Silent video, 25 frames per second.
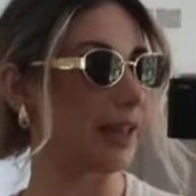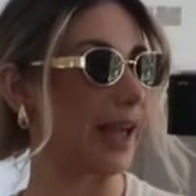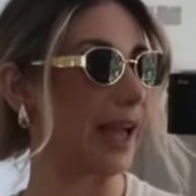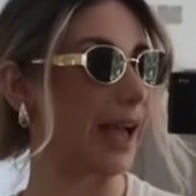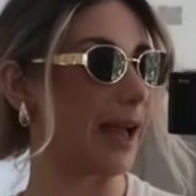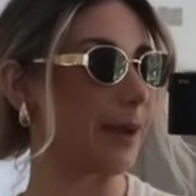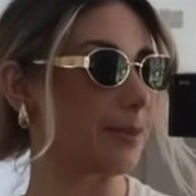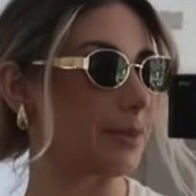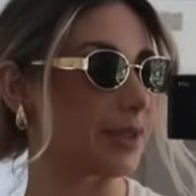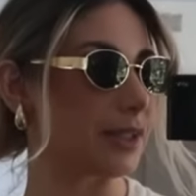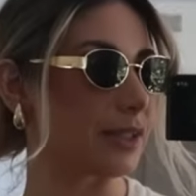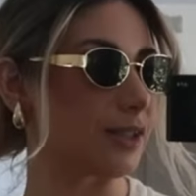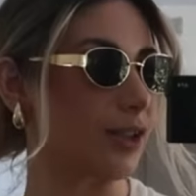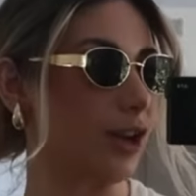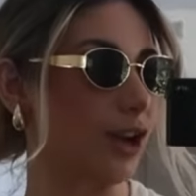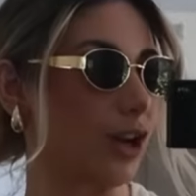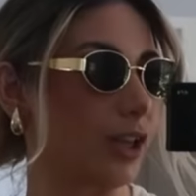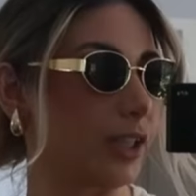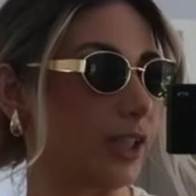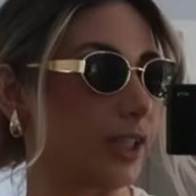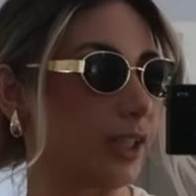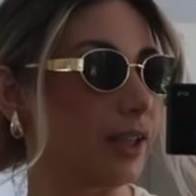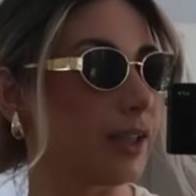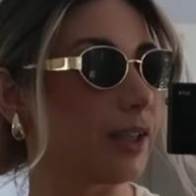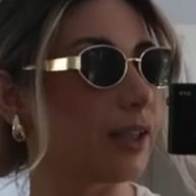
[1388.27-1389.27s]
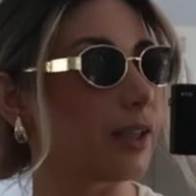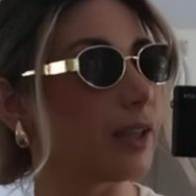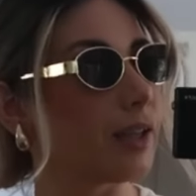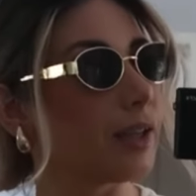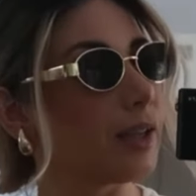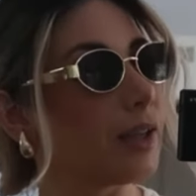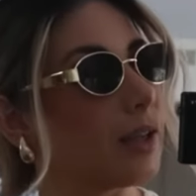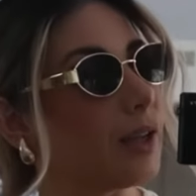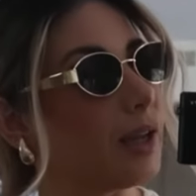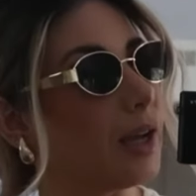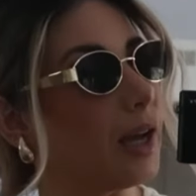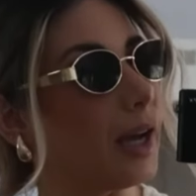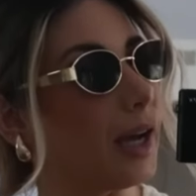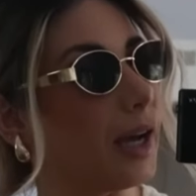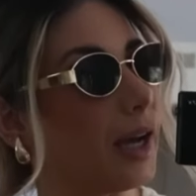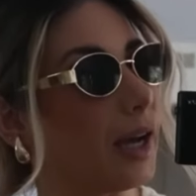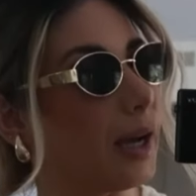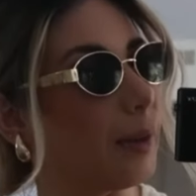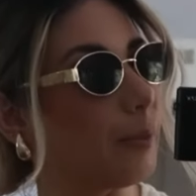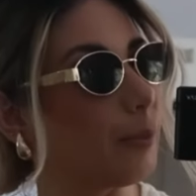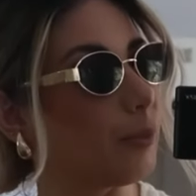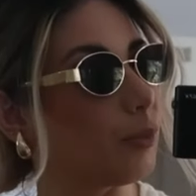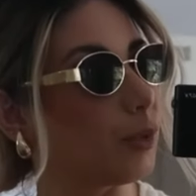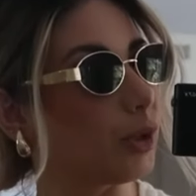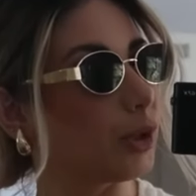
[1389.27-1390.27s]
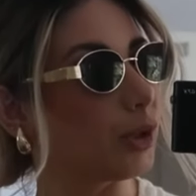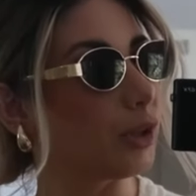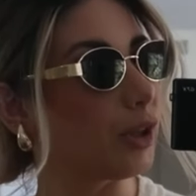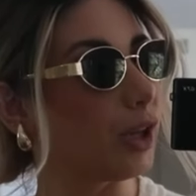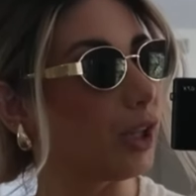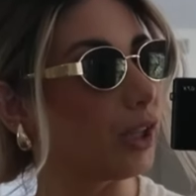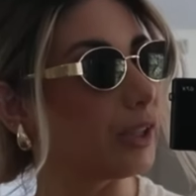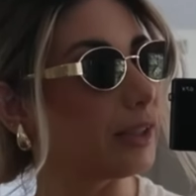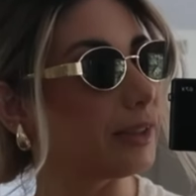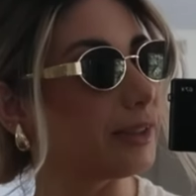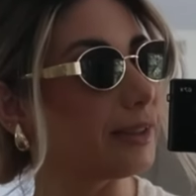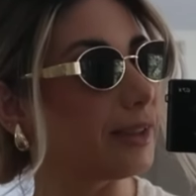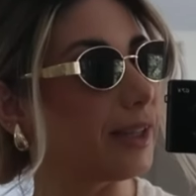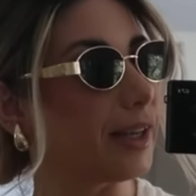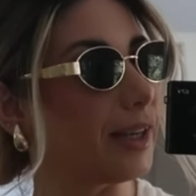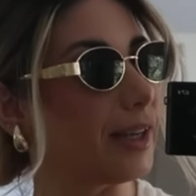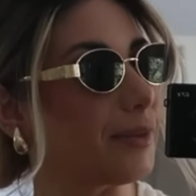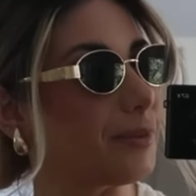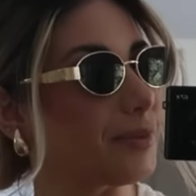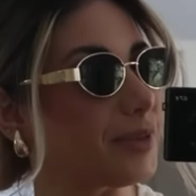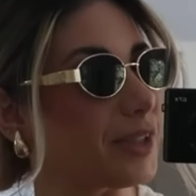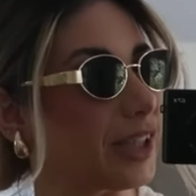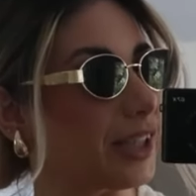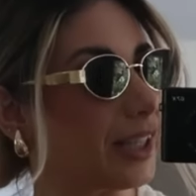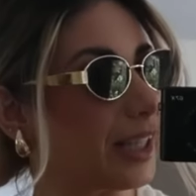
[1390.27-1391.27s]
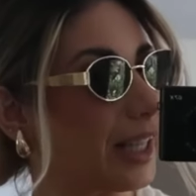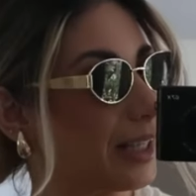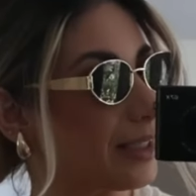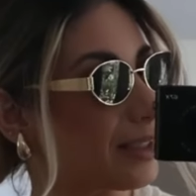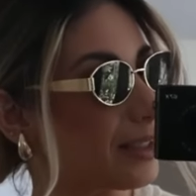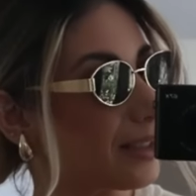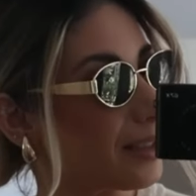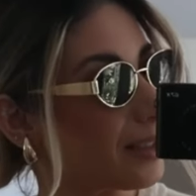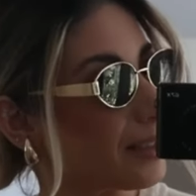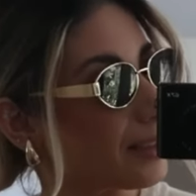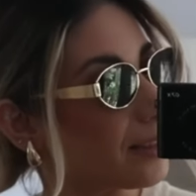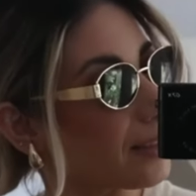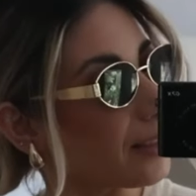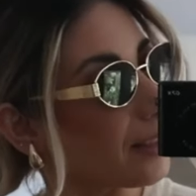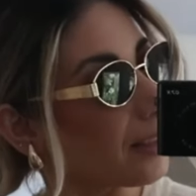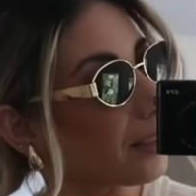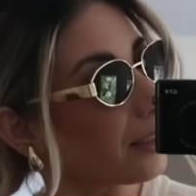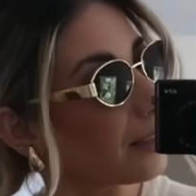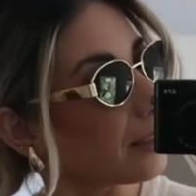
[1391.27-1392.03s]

The Amazon sunglasses.